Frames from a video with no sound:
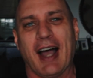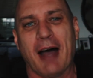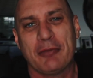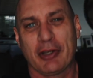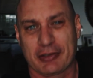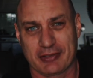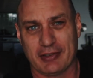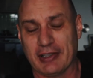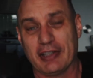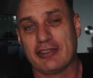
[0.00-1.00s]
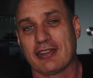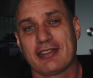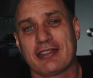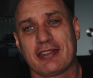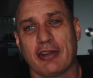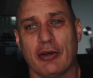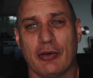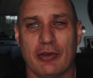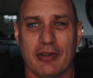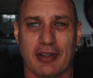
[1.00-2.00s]
I'm not religious,
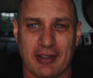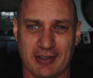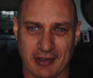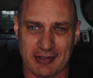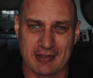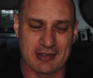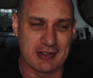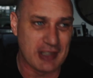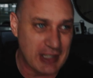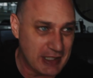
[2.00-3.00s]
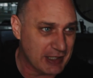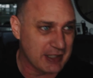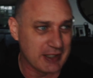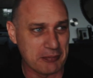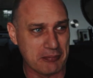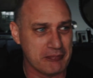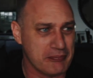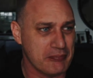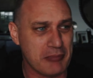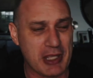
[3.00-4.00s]
so it doesn't really
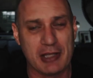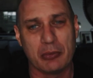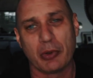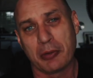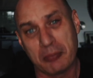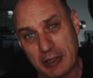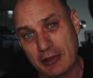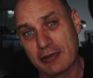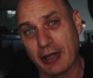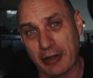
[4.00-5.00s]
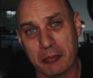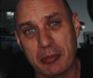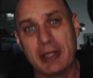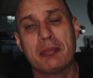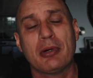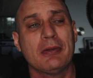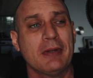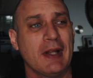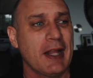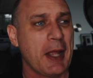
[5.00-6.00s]
mean what it means to other people.